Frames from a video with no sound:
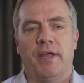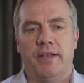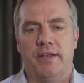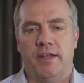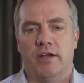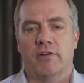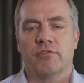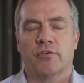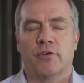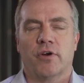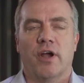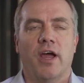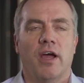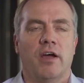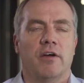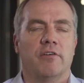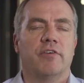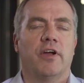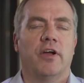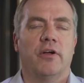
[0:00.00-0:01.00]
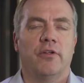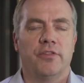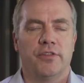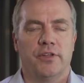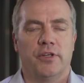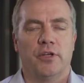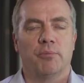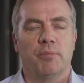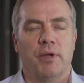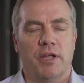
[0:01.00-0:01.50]
and therefore have
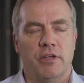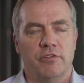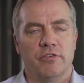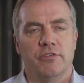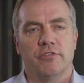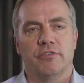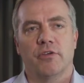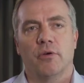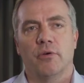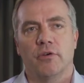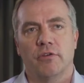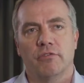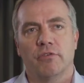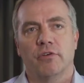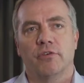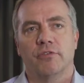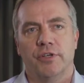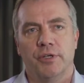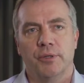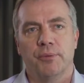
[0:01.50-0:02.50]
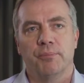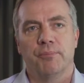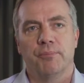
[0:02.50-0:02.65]
healthier patients patients going forward.